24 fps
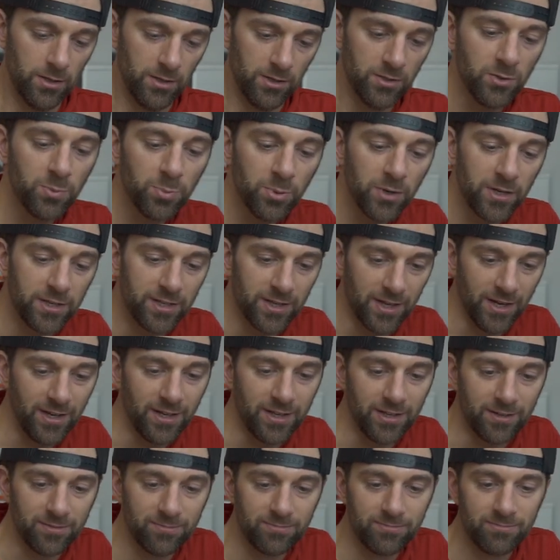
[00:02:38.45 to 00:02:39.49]
this is pretty
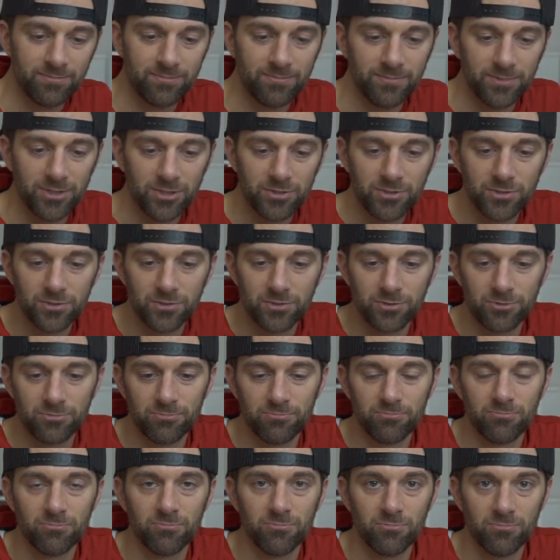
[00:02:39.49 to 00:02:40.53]
tiny. This is
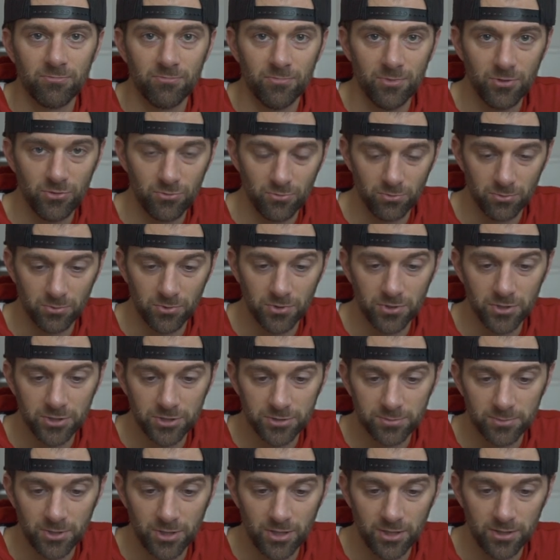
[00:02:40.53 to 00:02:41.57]
really
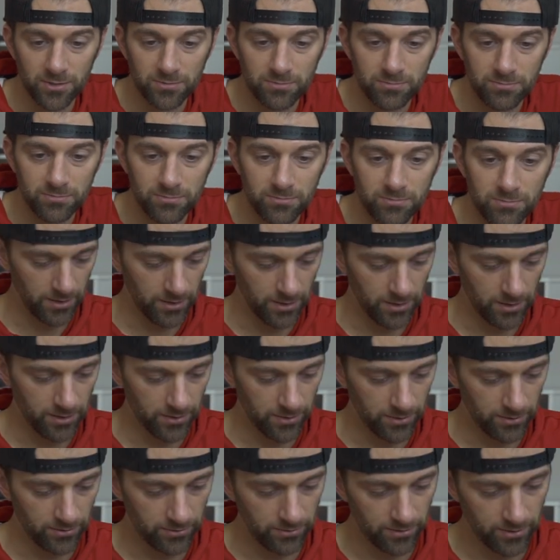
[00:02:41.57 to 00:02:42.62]
small. And
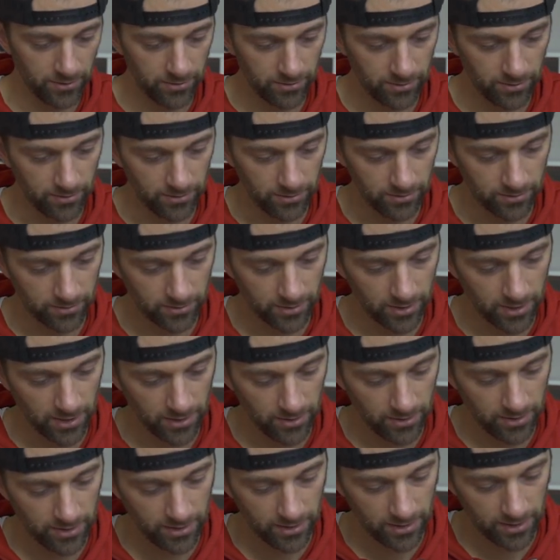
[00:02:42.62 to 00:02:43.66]
there's this little
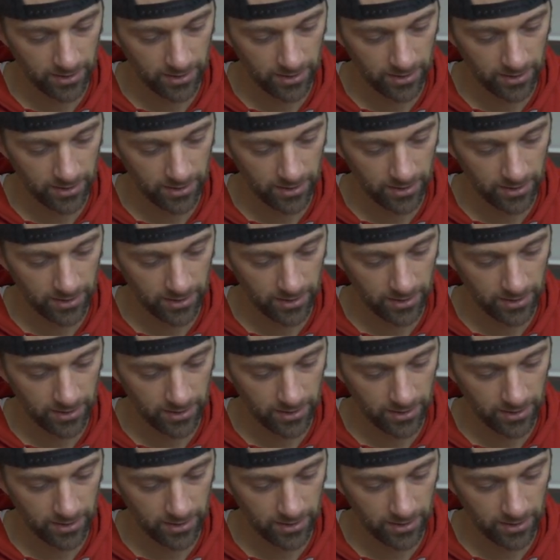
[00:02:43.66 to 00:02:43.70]
carrying